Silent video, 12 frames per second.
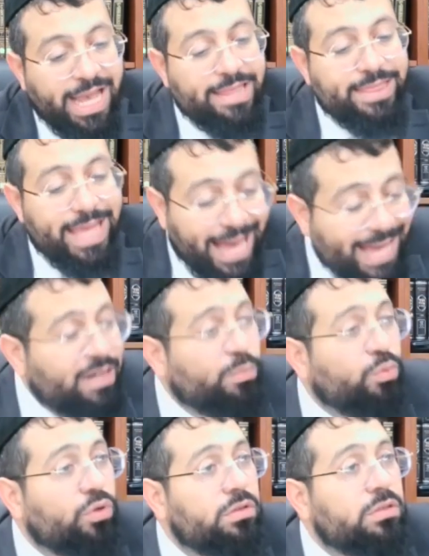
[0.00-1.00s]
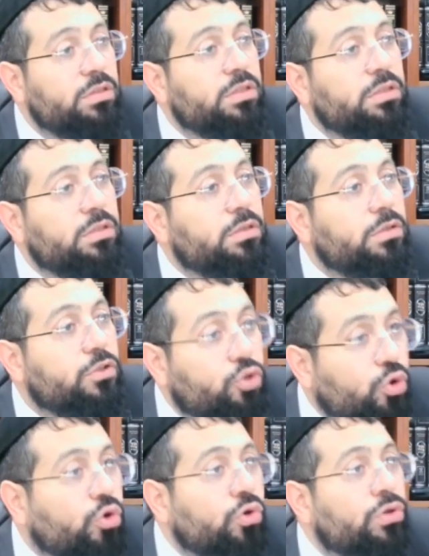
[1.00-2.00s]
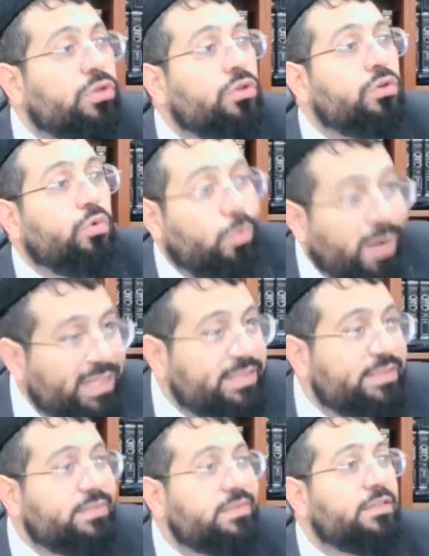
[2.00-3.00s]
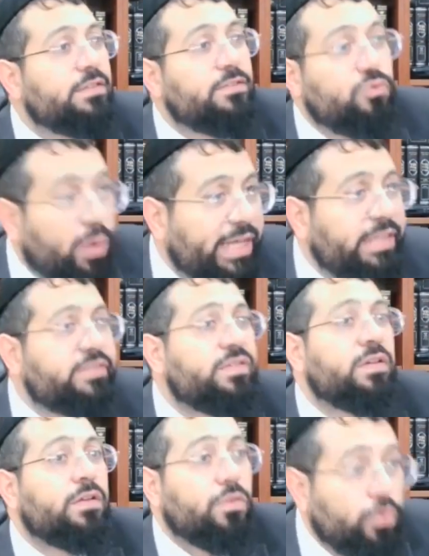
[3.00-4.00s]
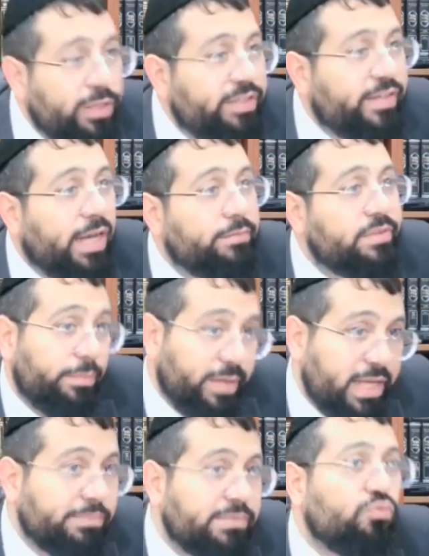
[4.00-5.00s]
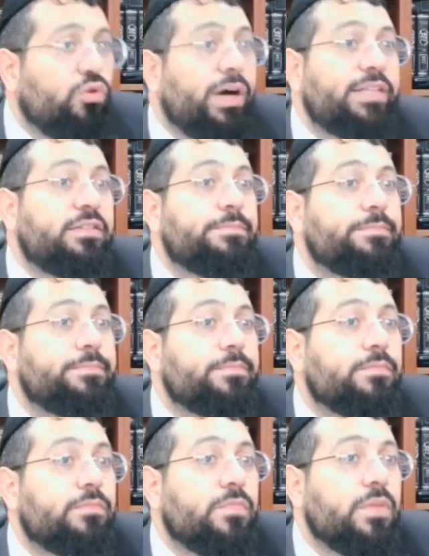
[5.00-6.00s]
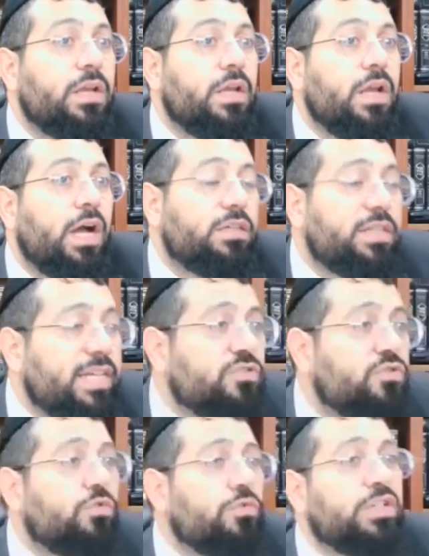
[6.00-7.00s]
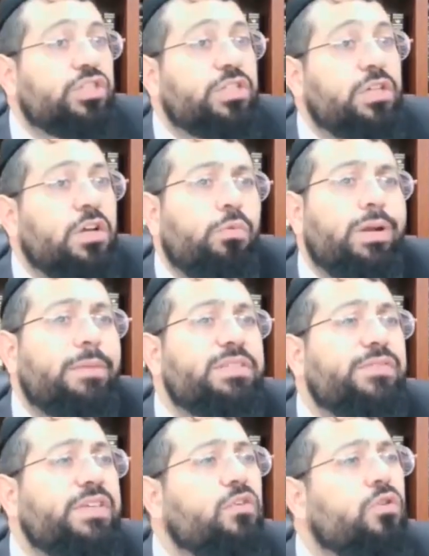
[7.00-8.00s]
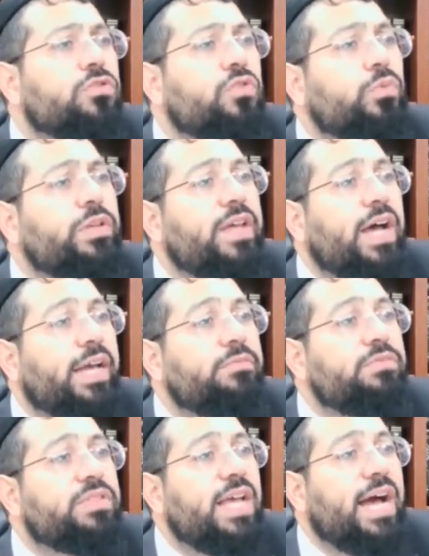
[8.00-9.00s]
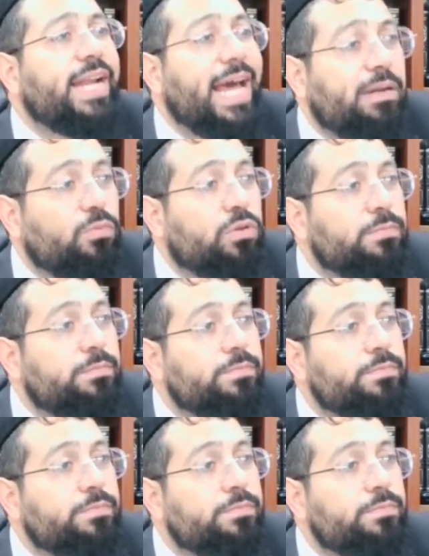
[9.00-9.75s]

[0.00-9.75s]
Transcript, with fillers: and the animal gored once, twice, three times, it becomes a muad. I'm going to ask you a question. What happens if he gores three times an animal?